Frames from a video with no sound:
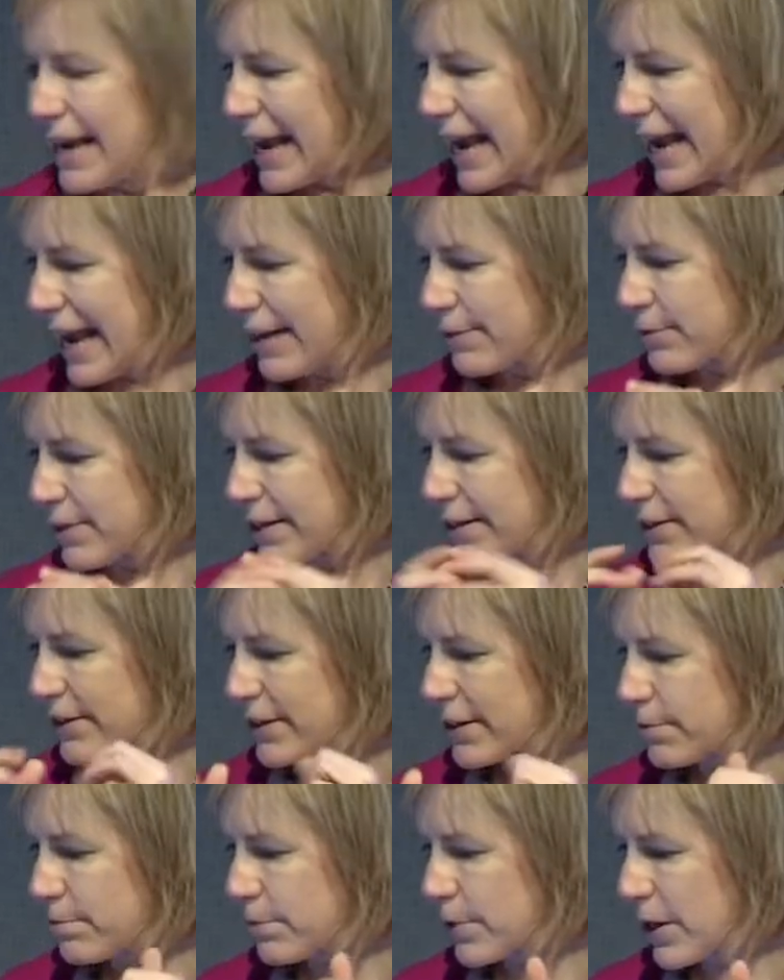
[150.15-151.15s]
And when you
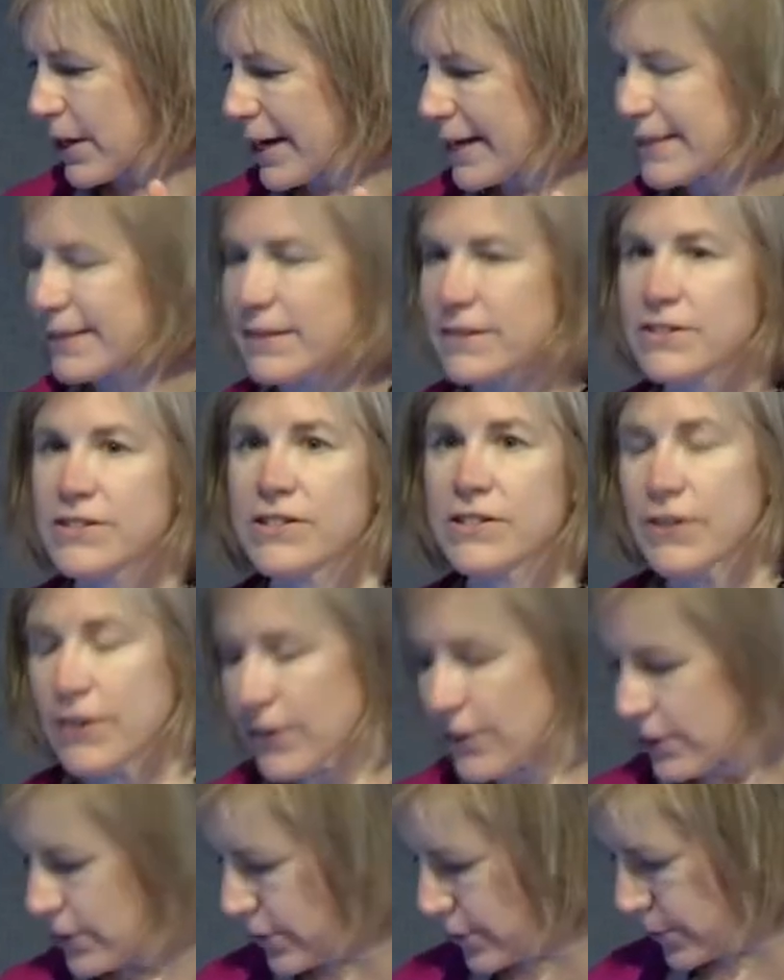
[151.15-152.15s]
combine the
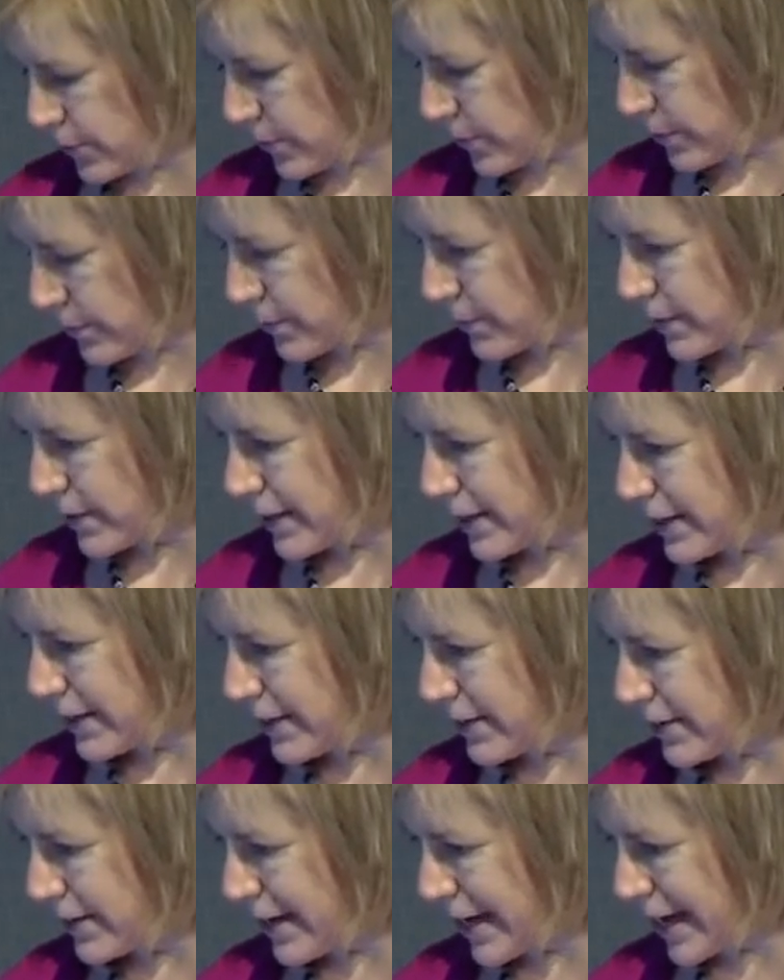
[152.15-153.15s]
two,
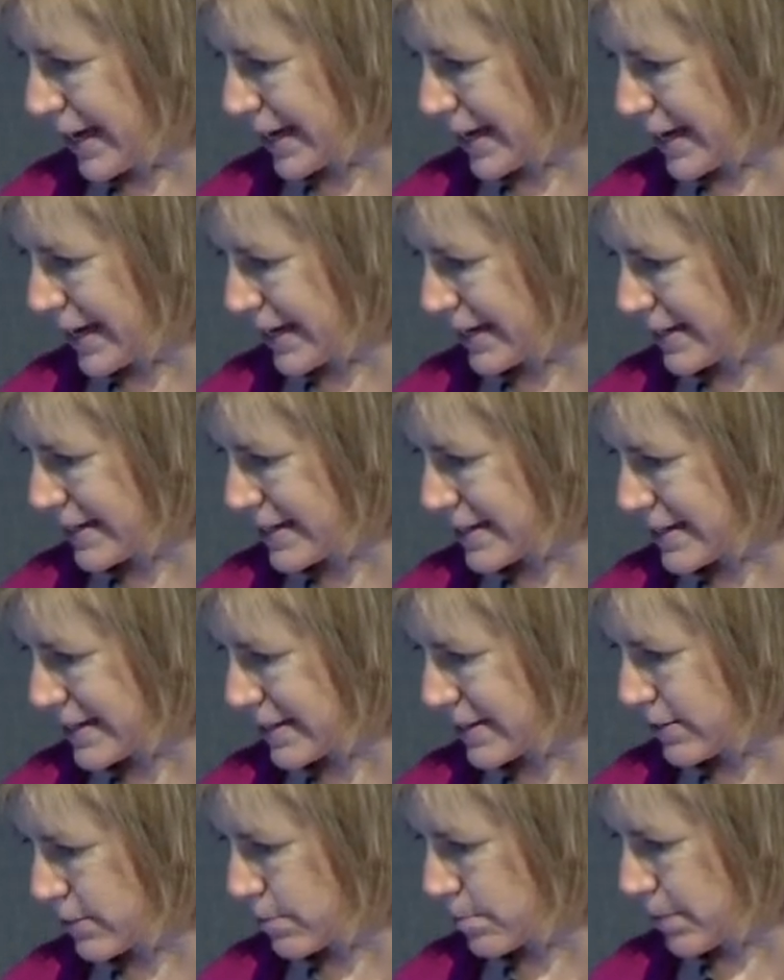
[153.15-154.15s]
you get kind of this
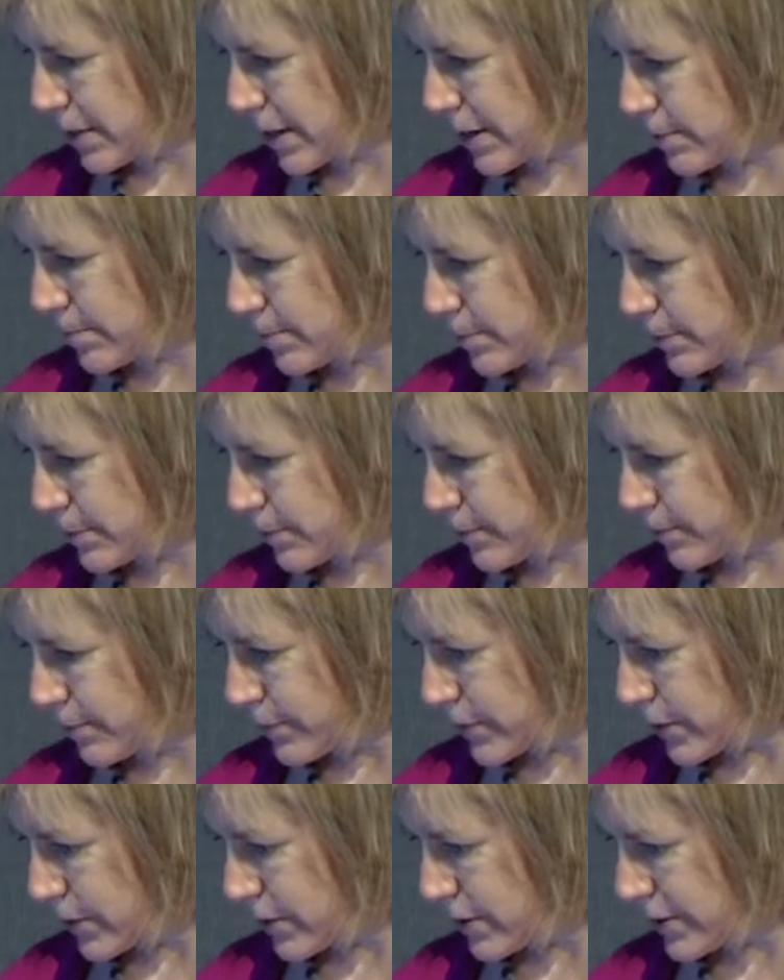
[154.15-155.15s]
little bump
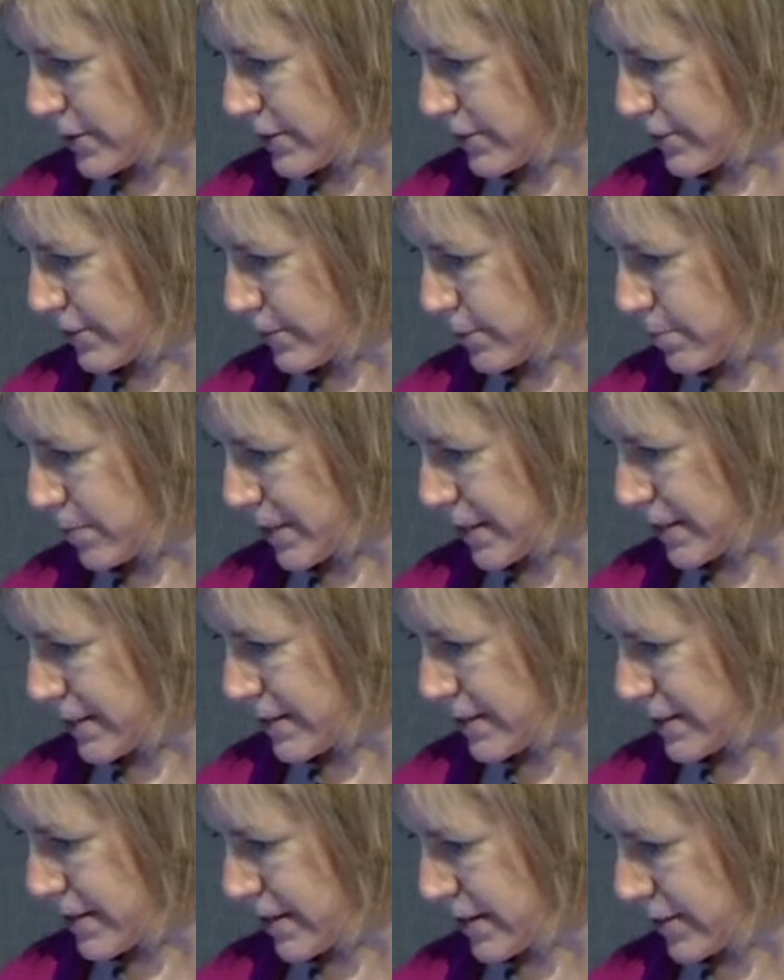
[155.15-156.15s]
called the
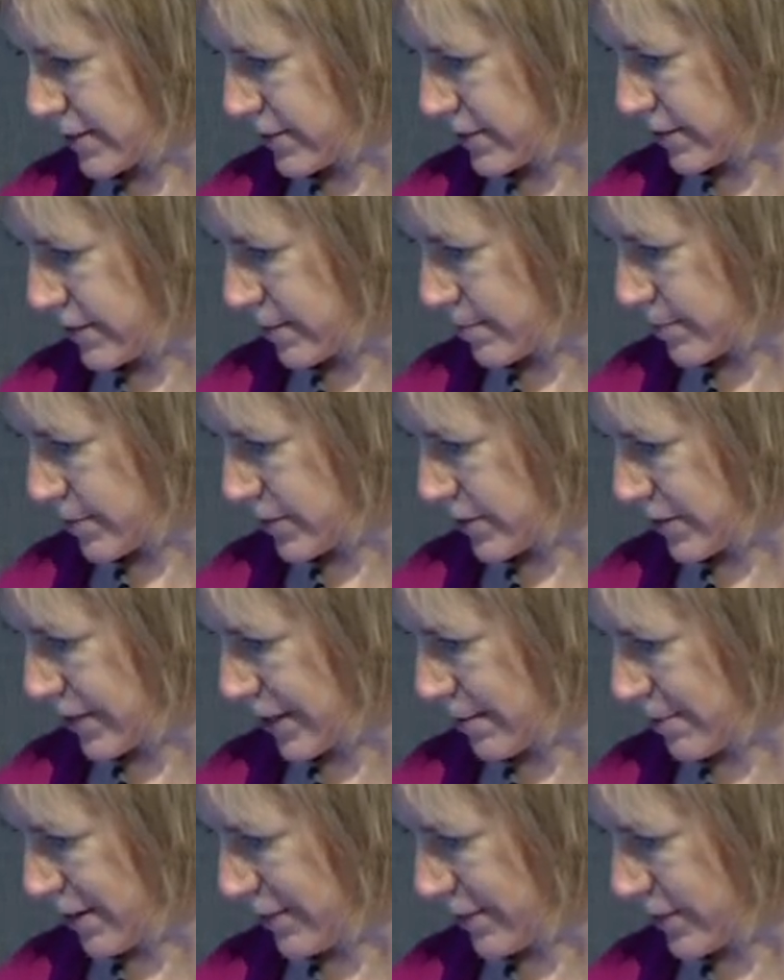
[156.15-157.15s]
forbidden zone.
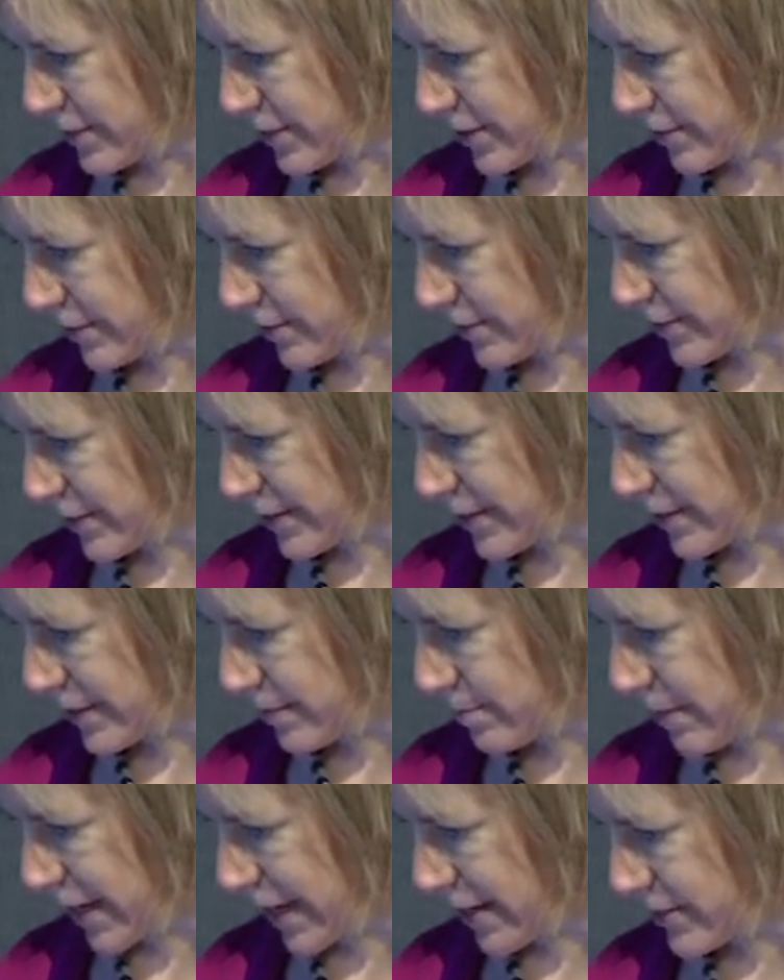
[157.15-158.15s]
Sorry, I'm having trouble with the
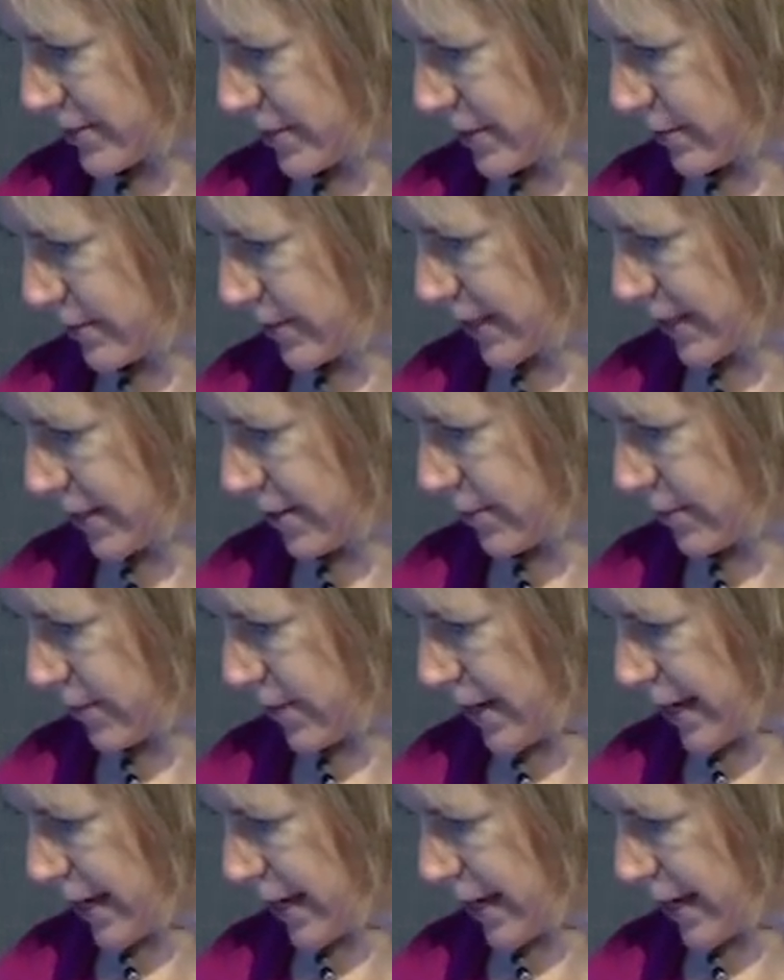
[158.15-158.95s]
mouse. Here we go.